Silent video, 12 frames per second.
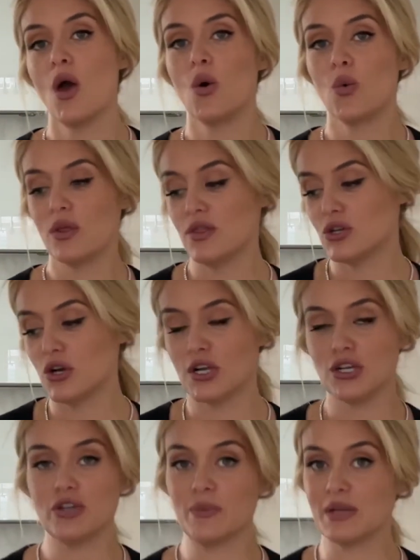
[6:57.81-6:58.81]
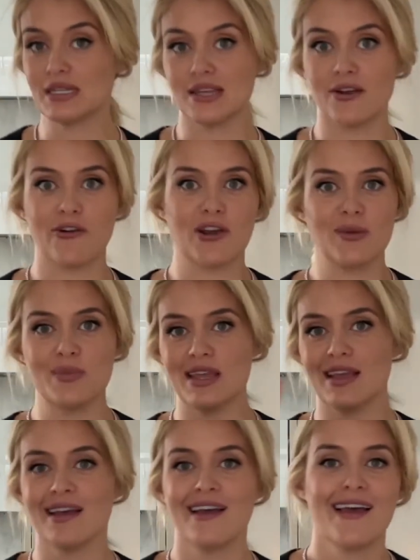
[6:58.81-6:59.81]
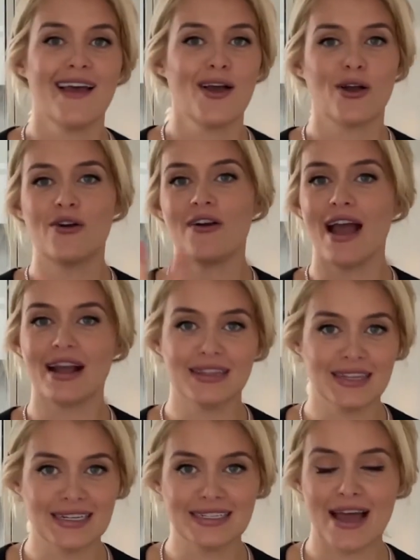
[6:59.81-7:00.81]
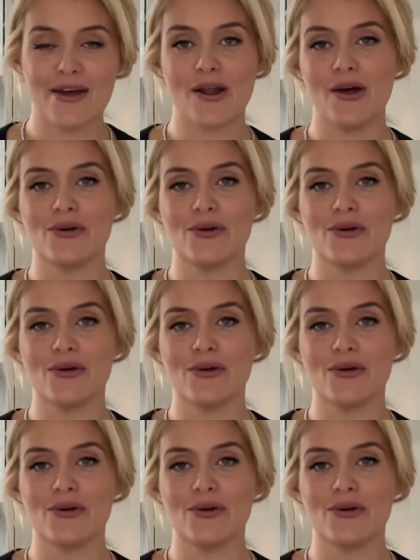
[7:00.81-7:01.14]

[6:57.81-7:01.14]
with the turkey drippings that are gonna be crackling down all